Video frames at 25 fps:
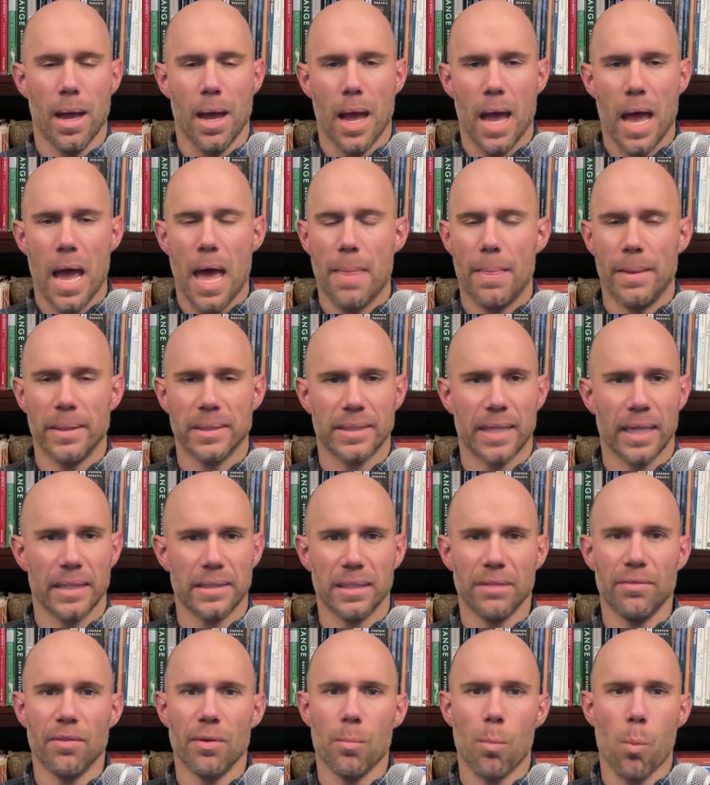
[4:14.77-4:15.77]
And this gets
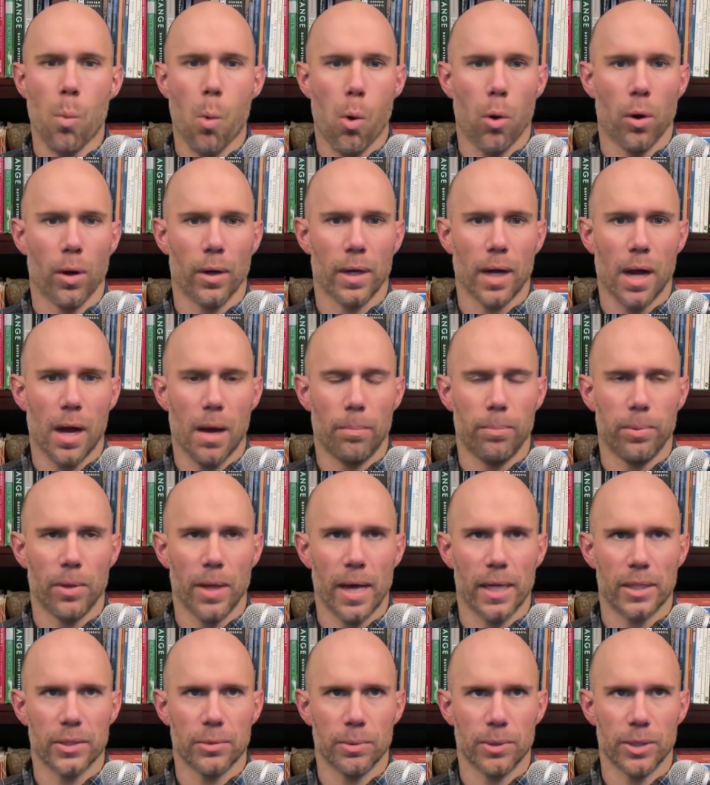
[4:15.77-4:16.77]
even more
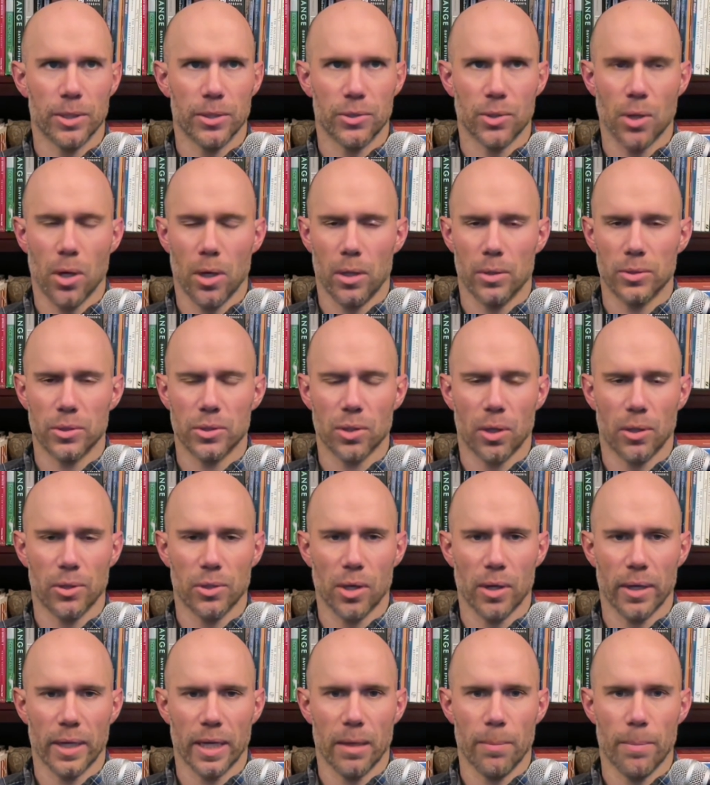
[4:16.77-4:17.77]
complex when you start
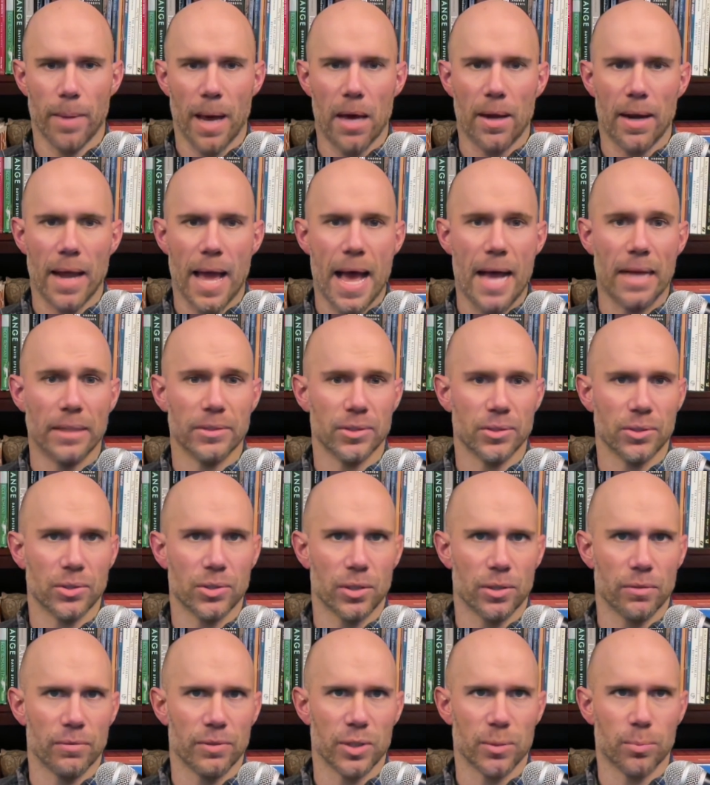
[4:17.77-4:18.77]
talking about as a
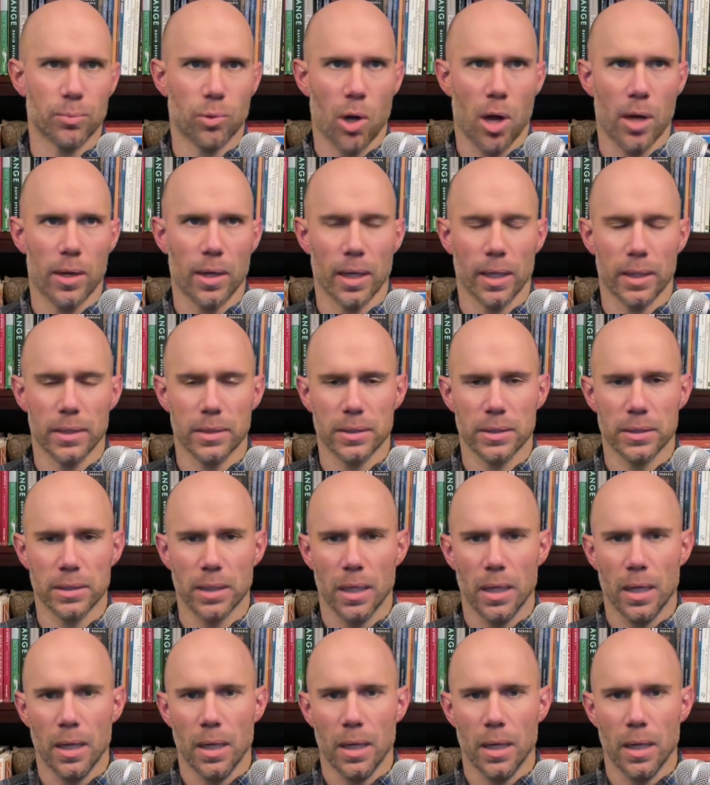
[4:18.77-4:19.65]
service products,